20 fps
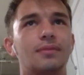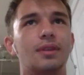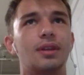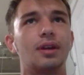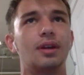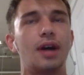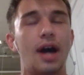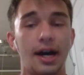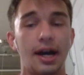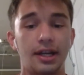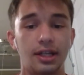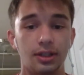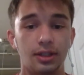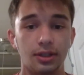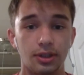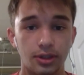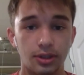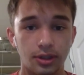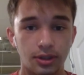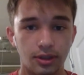I can
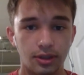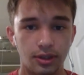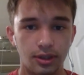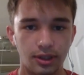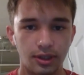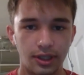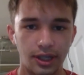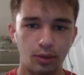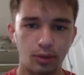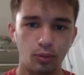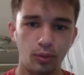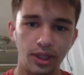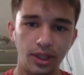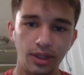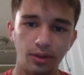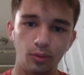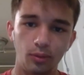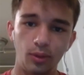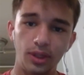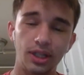learn like
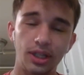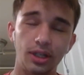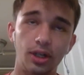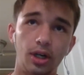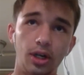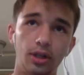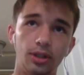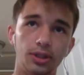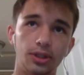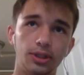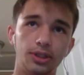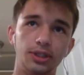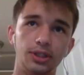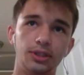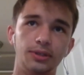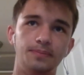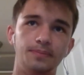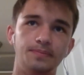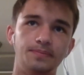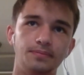we can all
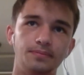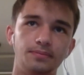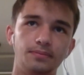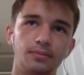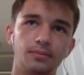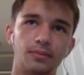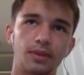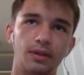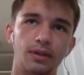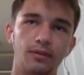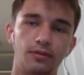learn from